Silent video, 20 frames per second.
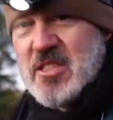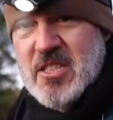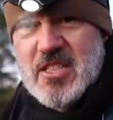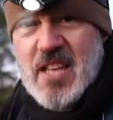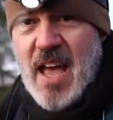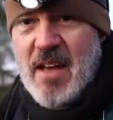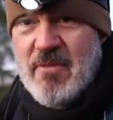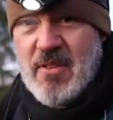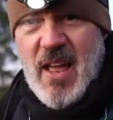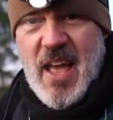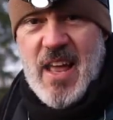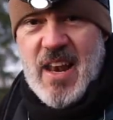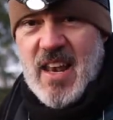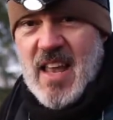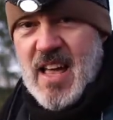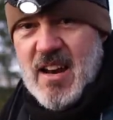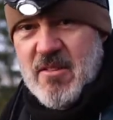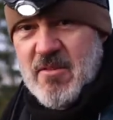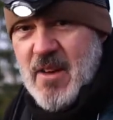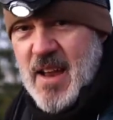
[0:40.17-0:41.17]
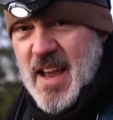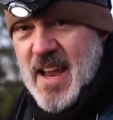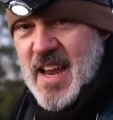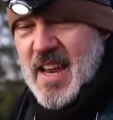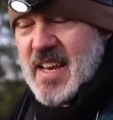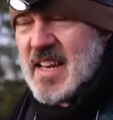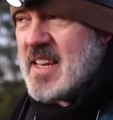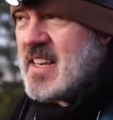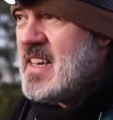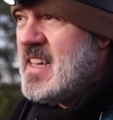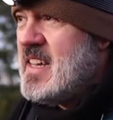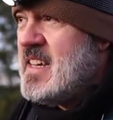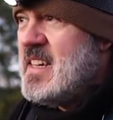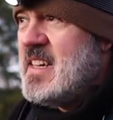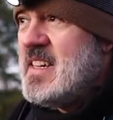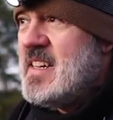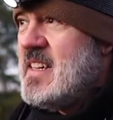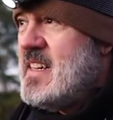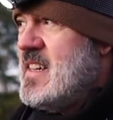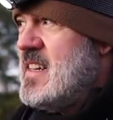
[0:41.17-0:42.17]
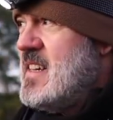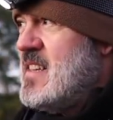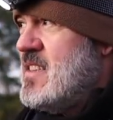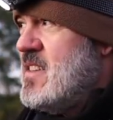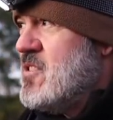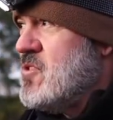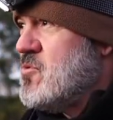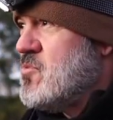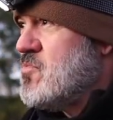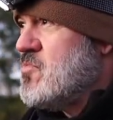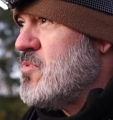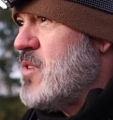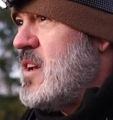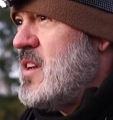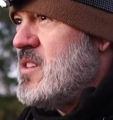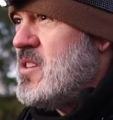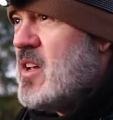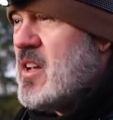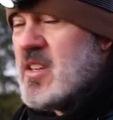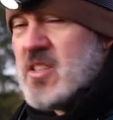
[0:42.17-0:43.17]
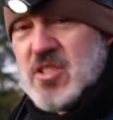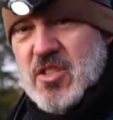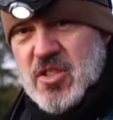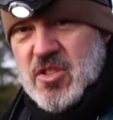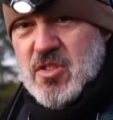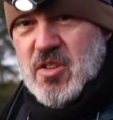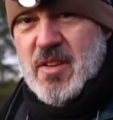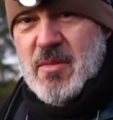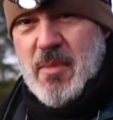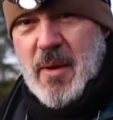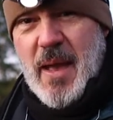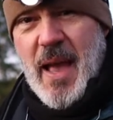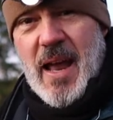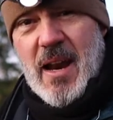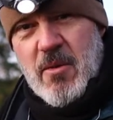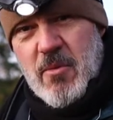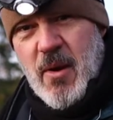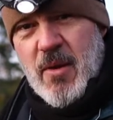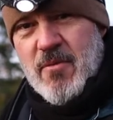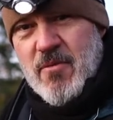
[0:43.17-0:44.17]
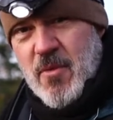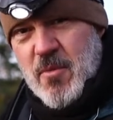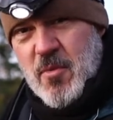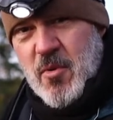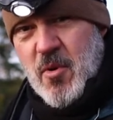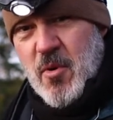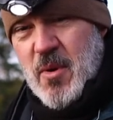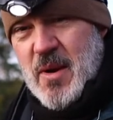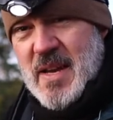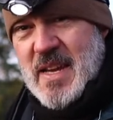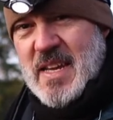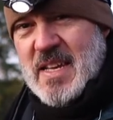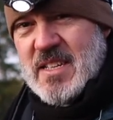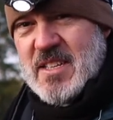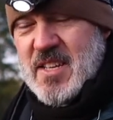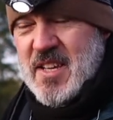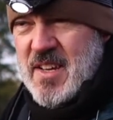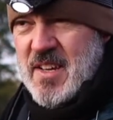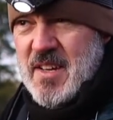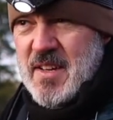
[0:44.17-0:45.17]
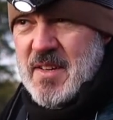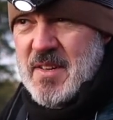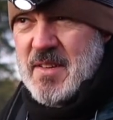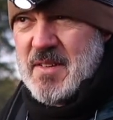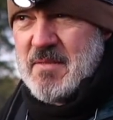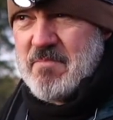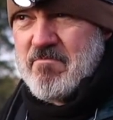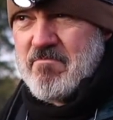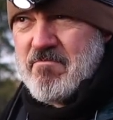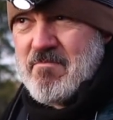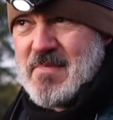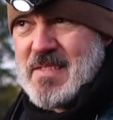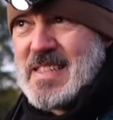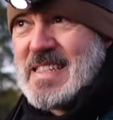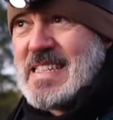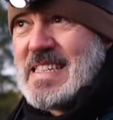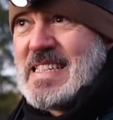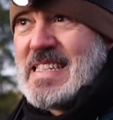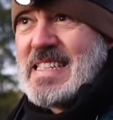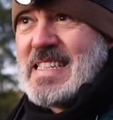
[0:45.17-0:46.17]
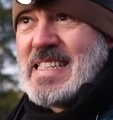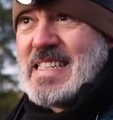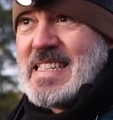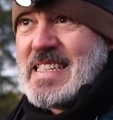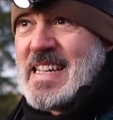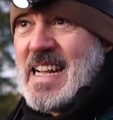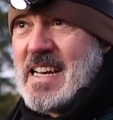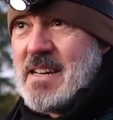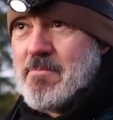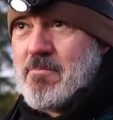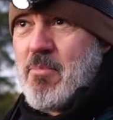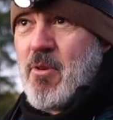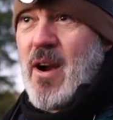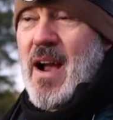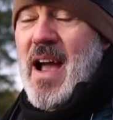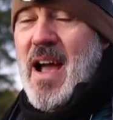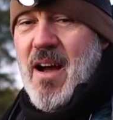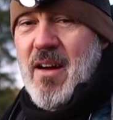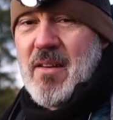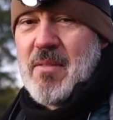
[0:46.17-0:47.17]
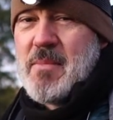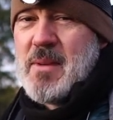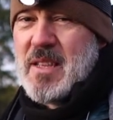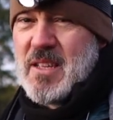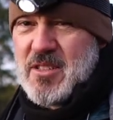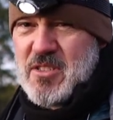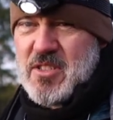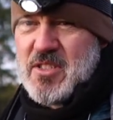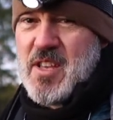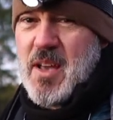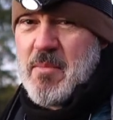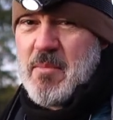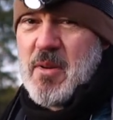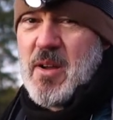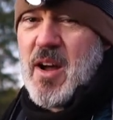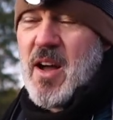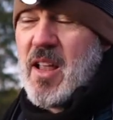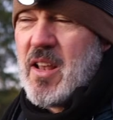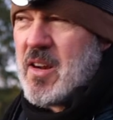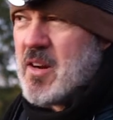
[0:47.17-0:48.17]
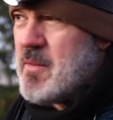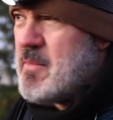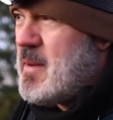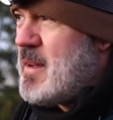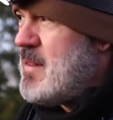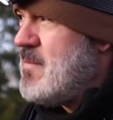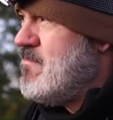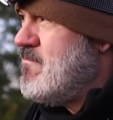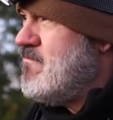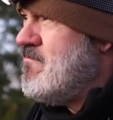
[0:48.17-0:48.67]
just haven't had a lot of rain, and it's just, we kind of went from green to kind of brown. I mean, there's some color, but